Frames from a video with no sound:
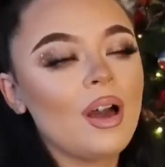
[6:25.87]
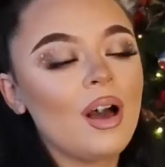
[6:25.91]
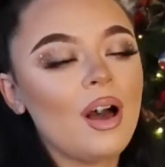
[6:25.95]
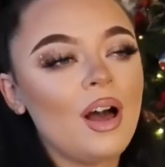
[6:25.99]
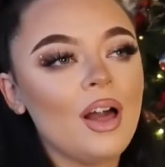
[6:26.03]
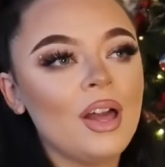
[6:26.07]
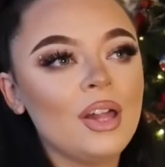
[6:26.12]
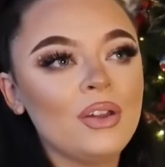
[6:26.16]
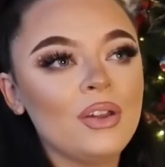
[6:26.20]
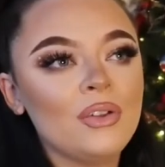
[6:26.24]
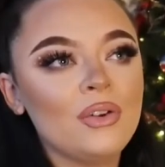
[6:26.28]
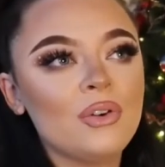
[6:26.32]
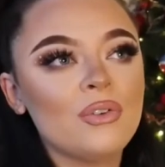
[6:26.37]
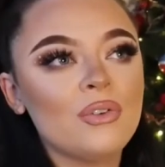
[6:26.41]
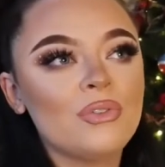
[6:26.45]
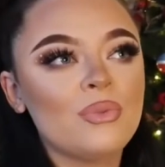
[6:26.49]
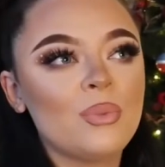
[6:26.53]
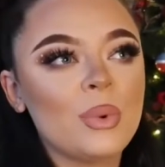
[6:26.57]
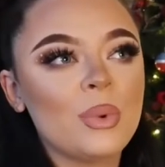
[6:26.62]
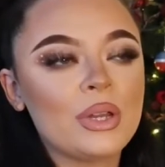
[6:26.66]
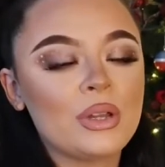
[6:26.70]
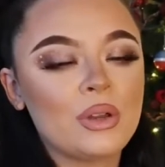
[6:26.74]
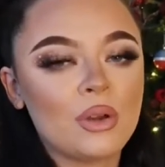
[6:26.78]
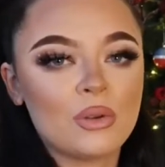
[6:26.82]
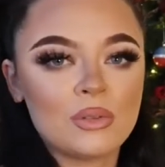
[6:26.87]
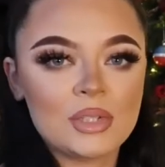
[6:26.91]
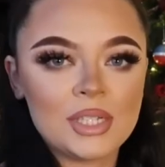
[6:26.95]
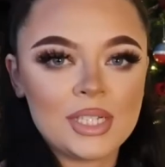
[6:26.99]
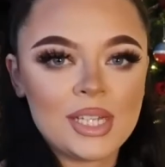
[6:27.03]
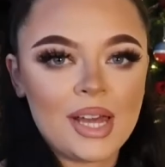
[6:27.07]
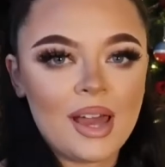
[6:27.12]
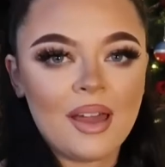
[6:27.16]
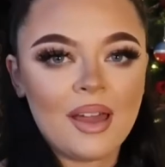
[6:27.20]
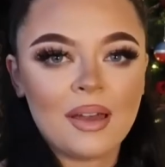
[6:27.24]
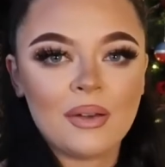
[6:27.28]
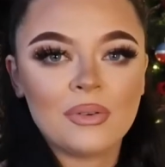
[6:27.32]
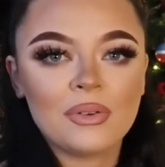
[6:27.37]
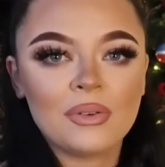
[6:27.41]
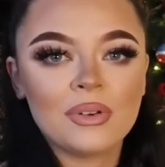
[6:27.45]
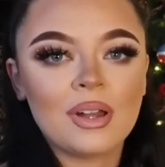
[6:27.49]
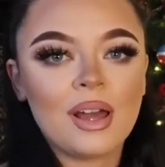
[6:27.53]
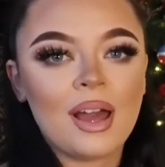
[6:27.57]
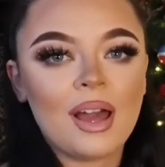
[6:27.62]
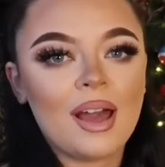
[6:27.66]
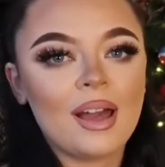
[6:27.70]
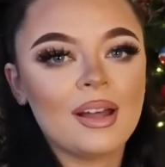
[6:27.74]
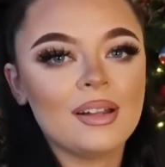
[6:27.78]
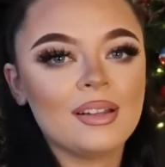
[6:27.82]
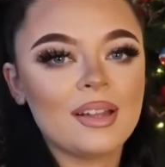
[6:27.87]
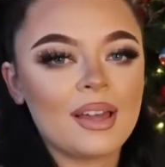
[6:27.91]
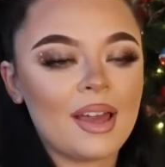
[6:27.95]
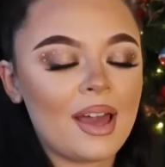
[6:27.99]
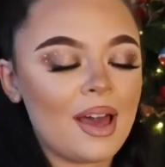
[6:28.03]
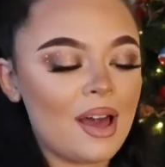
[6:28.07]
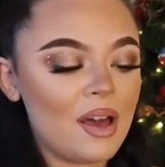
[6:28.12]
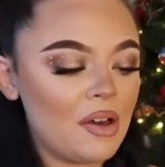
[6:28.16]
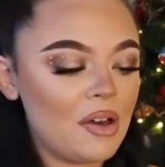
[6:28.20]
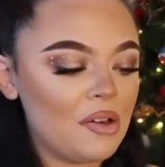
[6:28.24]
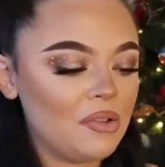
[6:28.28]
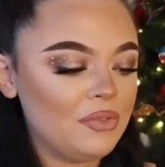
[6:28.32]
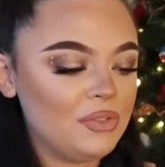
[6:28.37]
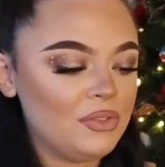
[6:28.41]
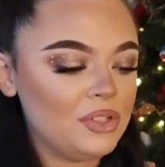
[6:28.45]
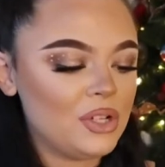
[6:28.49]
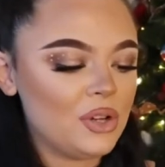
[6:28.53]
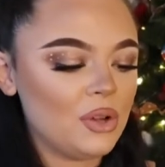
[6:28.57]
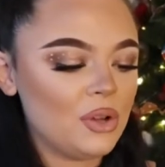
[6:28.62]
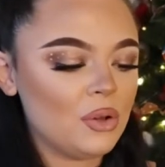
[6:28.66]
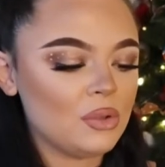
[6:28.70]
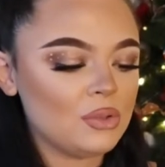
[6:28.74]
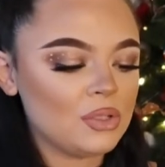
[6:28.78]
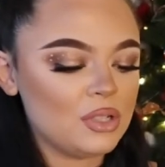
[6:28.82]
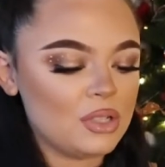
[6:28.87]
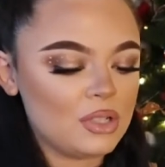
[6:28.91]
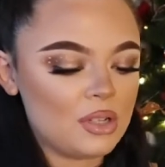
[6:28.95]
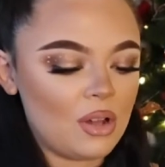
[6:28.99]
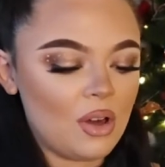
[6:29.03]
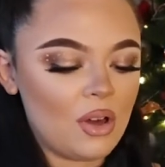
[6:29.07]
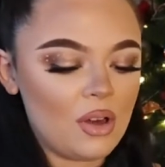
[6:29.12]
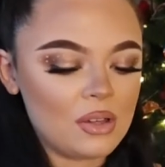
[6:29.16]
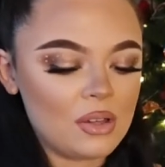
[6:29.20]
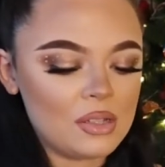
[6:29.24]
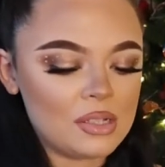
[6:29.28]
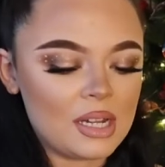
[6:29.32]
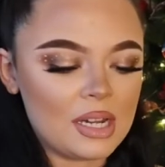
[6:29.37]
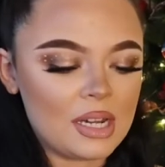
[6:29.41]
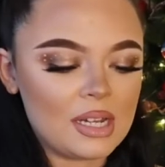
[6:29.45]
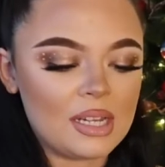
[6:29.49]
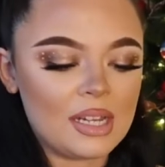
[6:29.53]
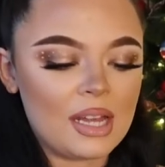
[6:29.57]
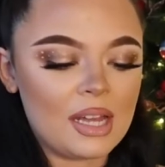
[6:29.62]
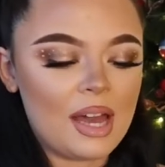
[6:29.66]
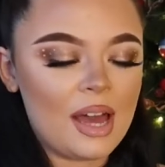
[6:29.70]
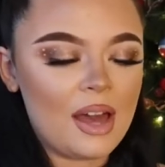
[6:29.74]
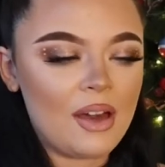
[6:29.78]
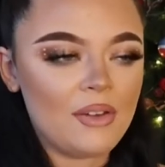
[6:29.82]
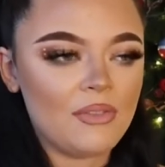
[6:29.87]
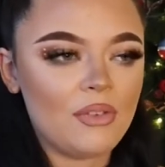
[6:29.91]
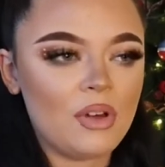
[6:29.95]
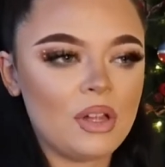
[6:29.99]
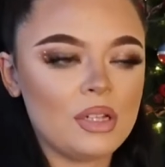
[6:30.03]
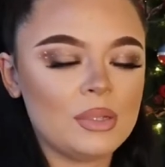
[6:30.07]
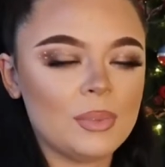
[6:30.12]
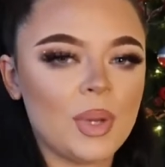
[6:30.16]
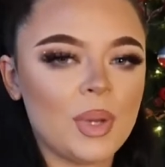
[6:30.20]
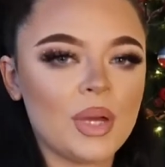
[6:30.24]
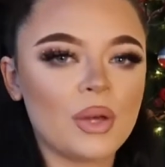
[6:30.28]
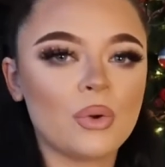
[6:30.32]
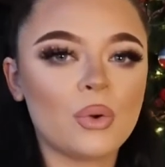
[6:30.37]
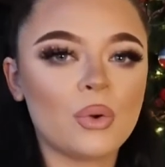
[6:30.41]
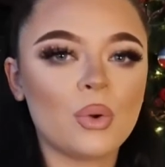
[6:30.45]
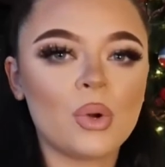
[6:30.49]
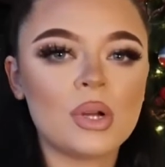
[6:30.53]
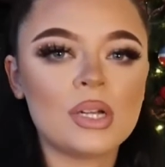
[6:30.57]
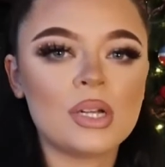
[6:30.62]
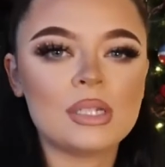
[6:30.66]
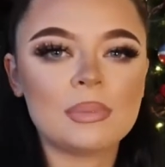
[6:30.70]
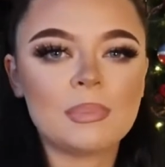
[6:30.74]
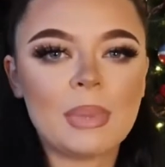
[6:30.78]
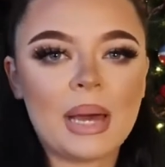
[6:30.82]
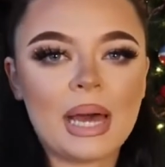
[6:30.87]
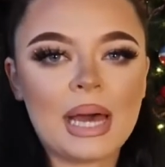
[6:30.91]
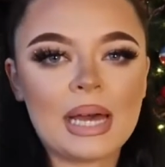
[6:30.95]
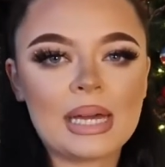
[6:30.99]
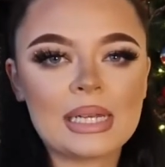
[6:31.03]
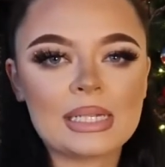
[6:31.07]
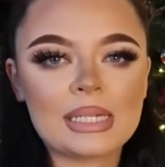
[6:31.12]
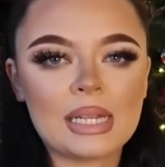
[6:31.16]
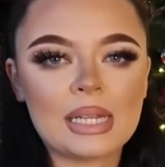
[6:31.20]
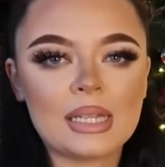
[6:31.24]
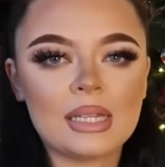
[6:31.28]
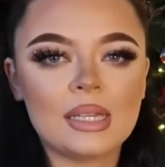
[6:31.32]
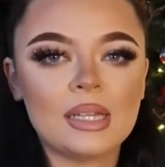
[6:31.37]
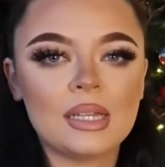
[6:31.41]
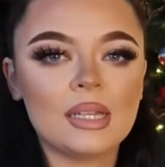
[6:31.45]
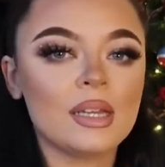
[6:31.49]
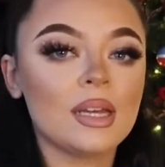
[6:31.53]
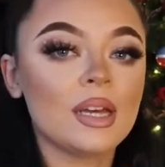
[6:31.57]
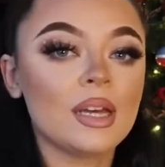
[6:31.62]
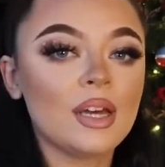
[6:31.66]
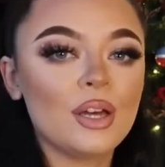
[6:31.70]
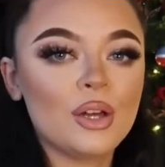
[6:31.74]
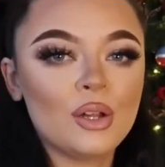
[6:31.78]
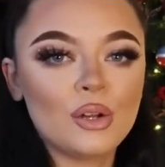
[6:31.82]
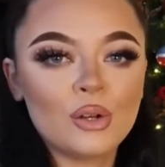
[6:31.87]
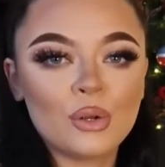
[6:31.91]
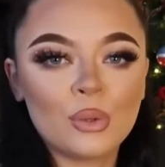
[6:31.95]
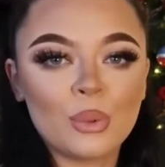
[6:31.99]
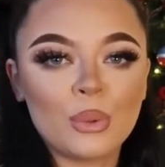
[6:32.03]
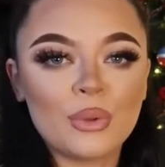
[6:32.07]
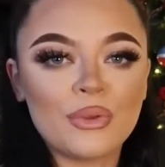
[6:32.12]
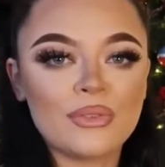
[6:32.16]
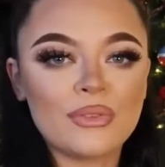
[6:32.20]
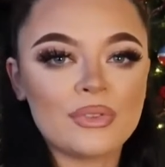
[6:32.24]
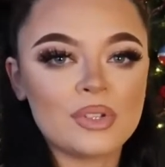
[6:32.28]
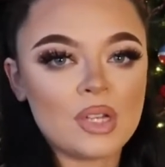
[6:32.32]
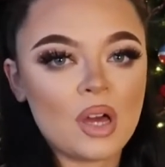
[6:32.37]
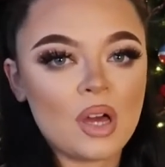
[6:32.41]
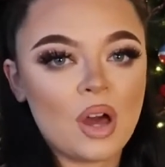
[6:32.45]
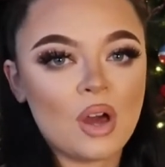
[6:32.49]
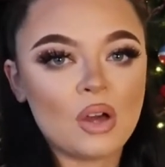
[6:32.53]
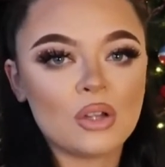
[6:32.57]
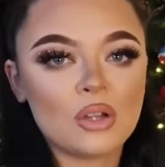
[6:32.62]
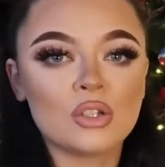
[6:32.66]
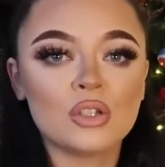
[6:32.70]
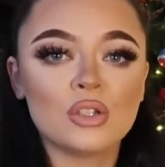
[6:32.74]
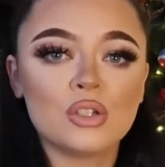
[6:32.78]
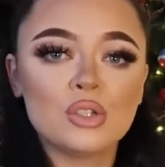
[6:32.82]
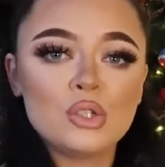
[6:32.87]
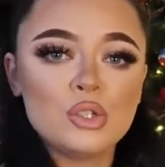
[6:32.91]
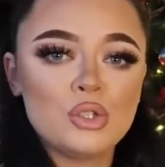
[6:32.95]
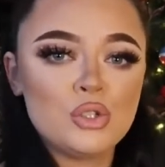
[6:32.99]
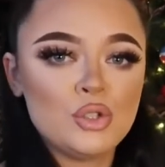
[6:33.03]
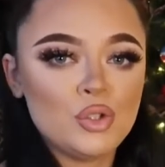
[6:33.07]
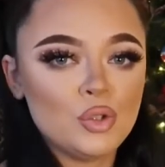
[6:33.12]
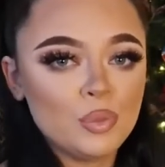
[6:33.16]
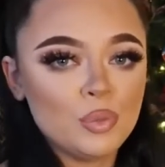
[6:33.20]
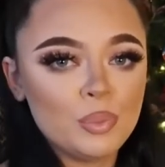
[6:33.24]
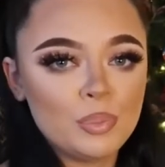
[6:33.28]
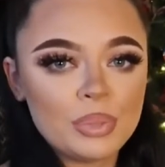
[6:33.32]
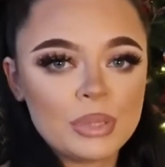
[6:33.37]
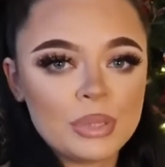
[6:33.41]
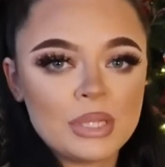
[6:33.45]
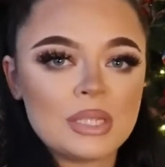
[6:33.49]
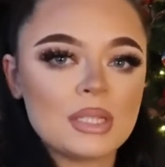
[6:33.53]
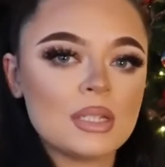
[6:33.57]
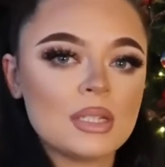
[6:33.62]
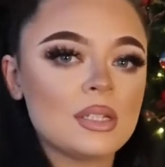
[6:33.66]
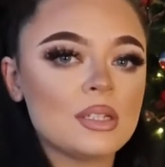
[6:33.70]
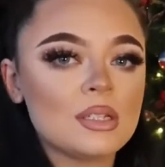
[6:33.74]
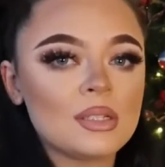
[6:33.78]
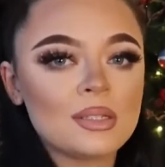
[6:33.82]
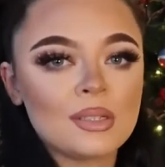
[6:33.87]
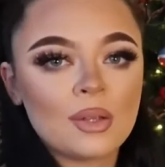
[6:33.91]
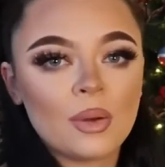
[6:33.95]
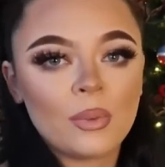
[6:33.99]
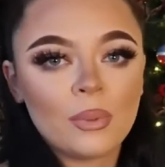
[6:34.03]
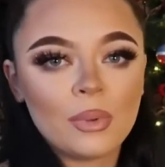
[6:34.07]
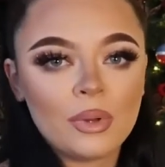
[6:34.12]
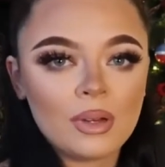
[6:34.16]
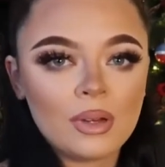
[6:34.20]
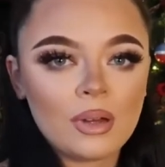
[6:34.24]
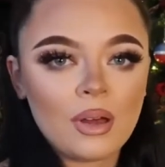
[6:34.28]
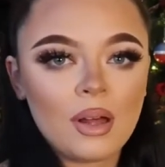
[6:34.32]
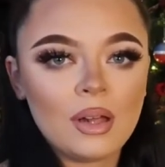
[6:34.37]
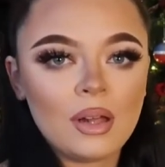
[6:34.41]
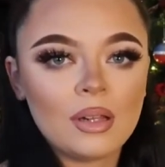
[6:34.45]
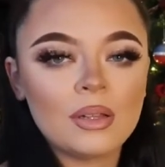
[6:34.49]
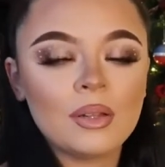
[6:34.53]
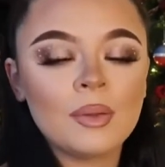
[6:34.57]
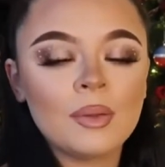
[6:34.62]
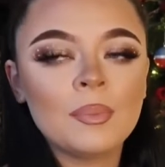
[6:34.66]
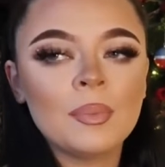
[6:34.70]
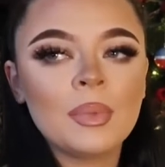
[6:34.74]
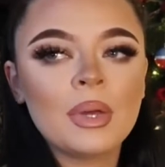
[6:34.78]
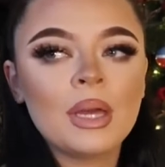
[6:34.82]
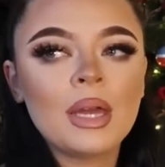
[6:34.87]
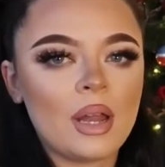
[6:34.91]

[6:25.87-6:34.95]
I love when you go to town and they have, you know, the stalls, and you have all the Michael Kors bags and the Louis Vuitton dupes, so we'll call them.